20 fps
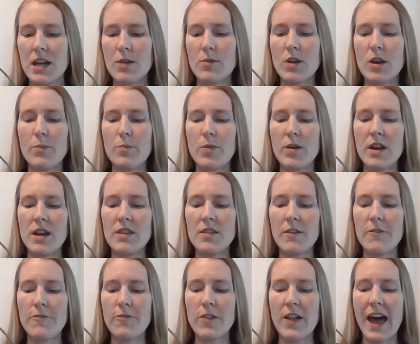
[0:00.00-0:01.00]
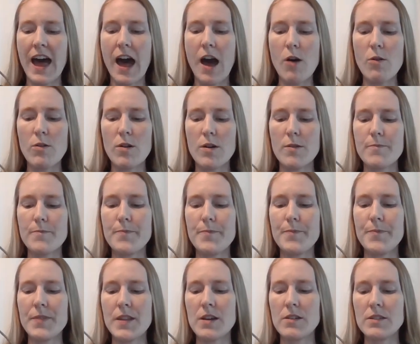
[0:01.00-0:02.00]
I'm going to put in the flower.
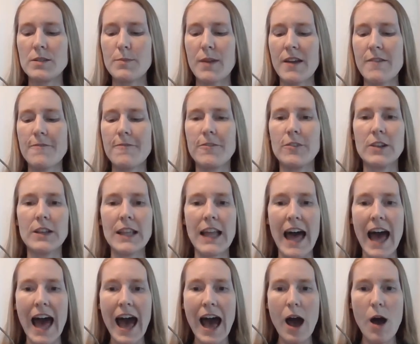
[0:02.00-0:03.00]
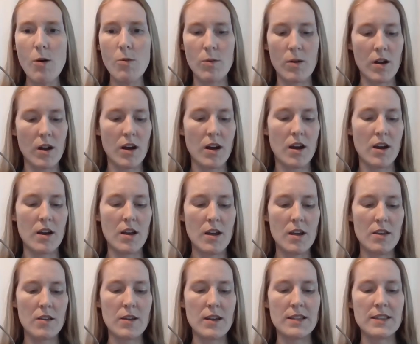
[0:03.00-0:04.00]
There's my flower.
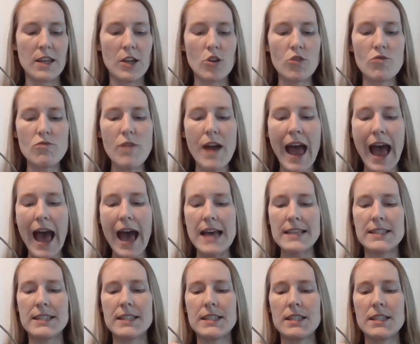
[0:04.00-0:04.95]
With the grass.